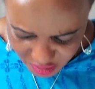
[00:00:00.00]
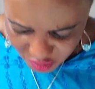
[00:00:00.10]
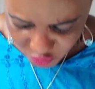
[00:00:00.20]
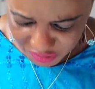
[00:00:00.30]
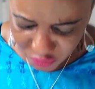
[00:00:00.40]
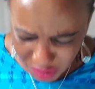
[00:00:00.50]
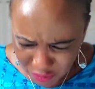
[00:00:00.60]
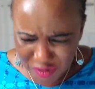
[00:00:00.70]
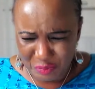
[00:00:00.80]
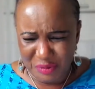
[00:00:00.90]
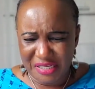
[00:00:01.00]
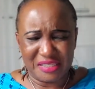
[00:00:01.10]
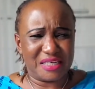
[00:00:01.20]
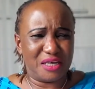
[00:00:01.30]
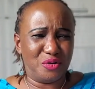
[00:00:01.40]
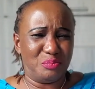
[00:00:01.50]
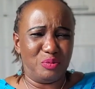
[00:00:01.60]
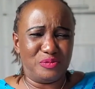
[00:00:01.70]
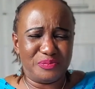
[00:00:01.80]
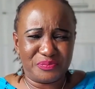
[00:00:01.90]
When the rebel split his head
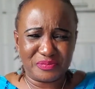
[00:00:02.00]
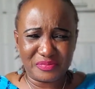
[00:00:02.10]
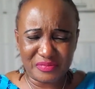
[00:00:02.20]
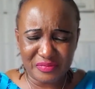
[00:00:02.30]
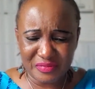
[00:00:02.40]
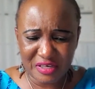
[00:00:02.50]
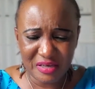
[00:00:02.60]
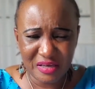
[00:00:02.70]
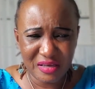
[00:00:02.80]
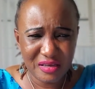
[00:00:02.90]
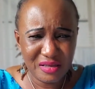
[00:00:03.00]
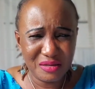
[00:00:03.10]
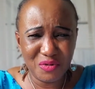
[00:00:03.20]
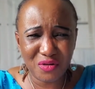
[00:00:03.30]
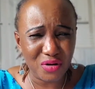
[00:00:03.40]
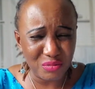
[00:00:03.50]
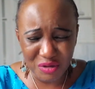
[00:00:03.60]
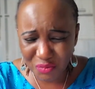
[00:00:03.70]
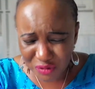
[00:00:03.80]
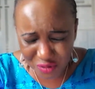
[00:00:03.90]
open. The most, the
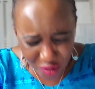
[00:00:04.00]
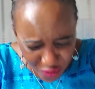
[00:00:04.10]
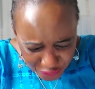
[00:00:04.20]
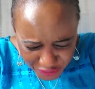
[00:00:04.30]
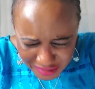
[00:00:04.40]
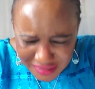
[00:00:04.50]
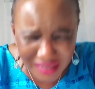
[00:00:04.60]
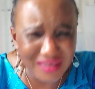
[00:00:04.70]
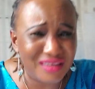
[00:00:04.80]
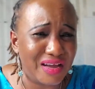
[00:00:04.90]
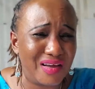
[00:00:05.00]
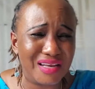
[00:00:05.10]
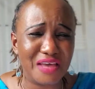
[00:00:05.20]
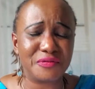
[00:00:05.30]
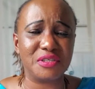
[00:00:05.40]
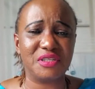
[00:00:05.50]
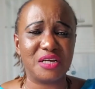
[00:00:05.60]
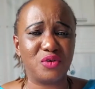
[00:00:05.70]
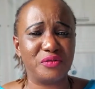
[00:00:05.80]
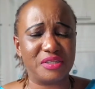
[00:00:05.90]
most horrific day in our lives in
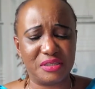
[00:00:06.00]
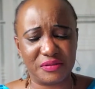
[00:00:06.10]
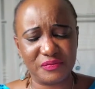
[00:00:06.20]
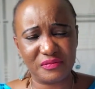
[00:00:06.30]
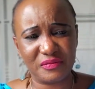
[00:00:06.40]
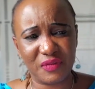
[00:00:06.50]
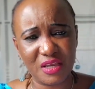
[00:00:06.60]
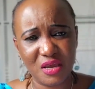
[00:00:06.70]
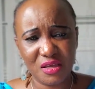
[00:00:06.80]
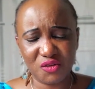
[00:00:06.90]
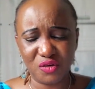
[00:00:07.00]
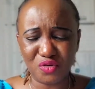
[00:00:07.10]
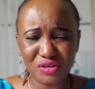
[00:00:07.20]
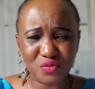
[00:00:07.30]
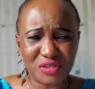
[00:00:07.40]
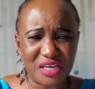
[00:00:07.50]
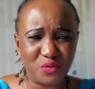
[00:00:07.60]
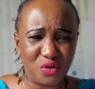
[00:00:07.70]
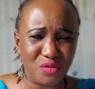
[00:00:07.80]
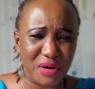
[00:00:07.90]
January 6th. So those who said
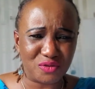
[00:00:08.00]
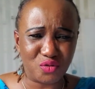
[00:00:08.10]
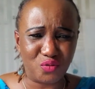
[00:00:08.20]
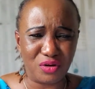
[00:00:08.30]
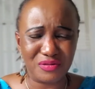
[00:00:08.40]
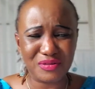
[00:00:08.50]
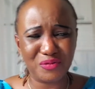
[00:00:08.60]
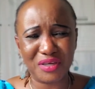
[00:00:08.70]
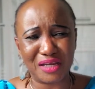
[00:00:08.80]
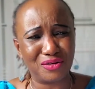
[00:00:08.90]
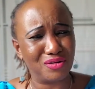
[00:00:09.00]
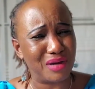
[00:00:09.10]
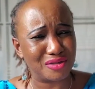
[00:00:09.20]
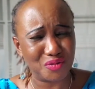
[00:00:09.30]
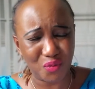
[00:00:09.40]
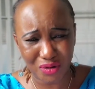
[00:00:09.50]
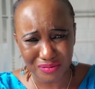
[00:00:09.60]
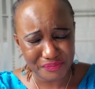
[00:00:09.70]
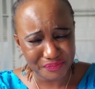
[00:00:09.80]
we're going back to war, we cannot go back to war.